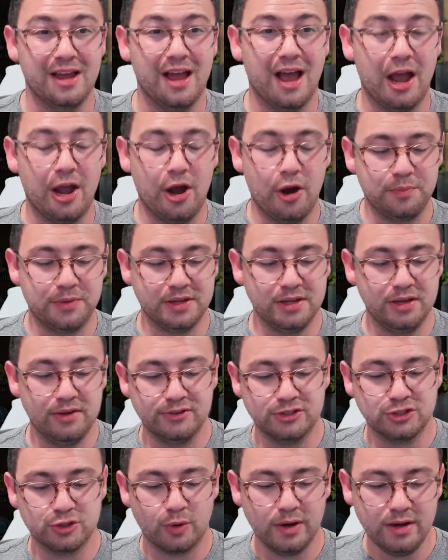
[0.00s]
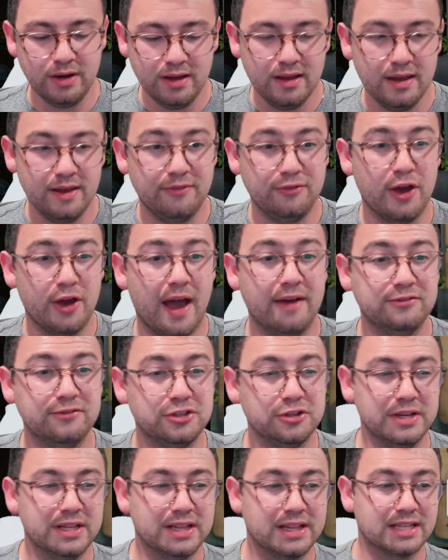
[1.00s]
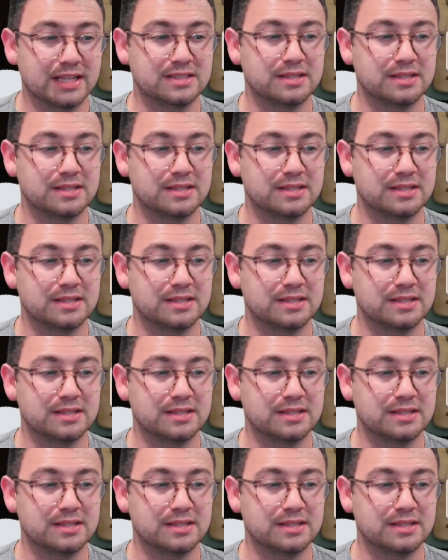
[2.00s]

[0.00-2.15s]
I hope that you've enjoyed. If you have, do hit that